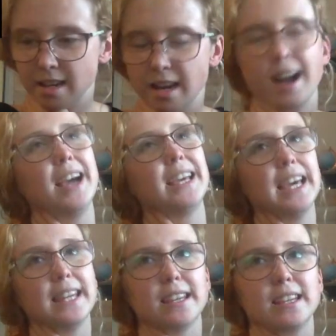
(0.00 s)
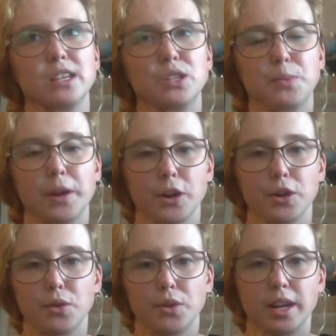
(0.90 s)
I get that he's
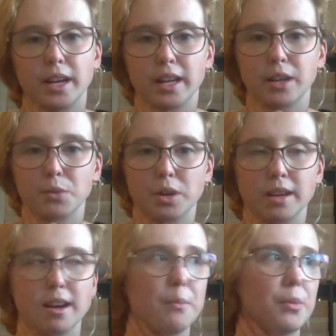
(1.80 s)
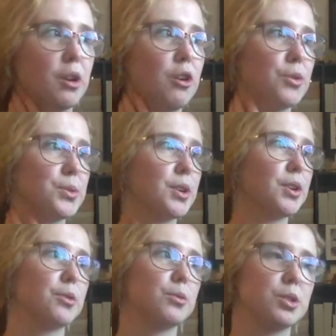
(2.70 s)
paranoid and whatnot, but
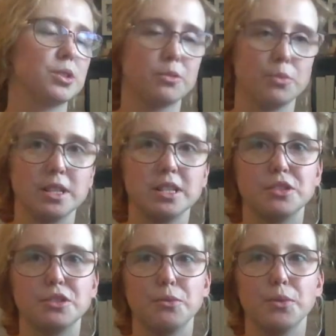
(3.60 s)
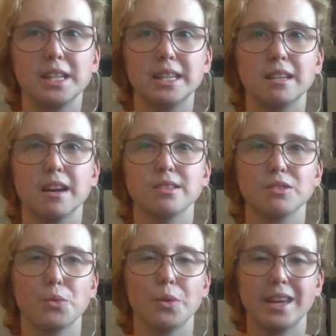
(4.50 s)
also just what he does and
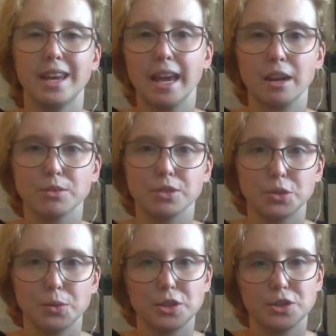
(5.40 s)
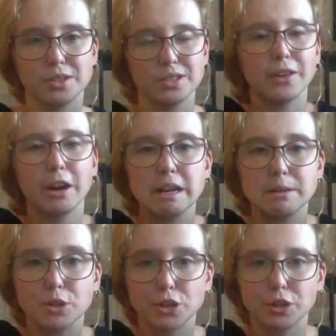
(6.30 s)
the way he handles situations is very
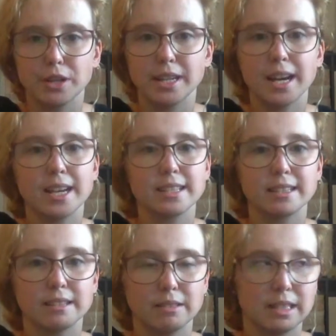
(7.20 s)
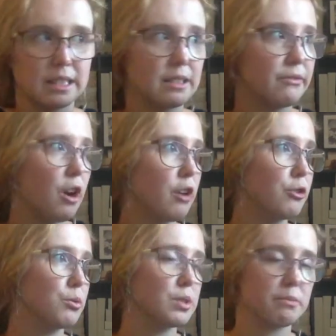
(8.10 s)
immature. And yeah, his
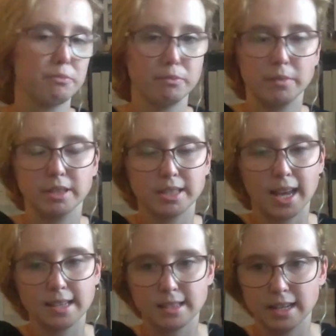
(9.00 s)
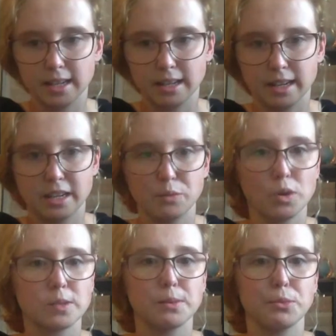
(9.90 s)
father was assassinated, and he
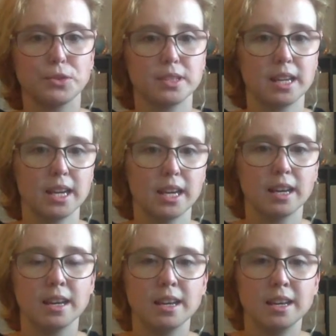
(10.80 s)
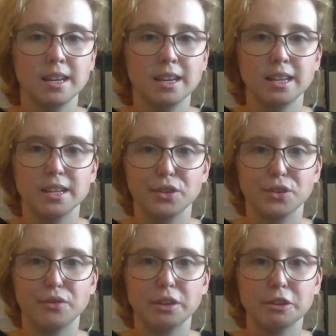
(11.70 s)
wants people to take
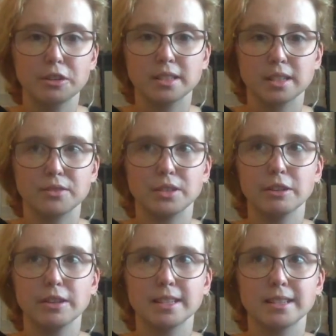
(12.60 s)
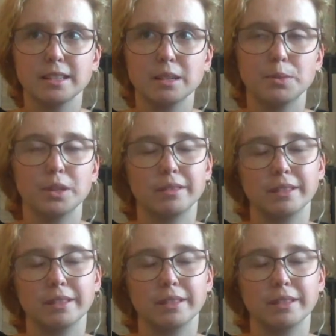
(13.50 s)
his fear and stuff seriously. But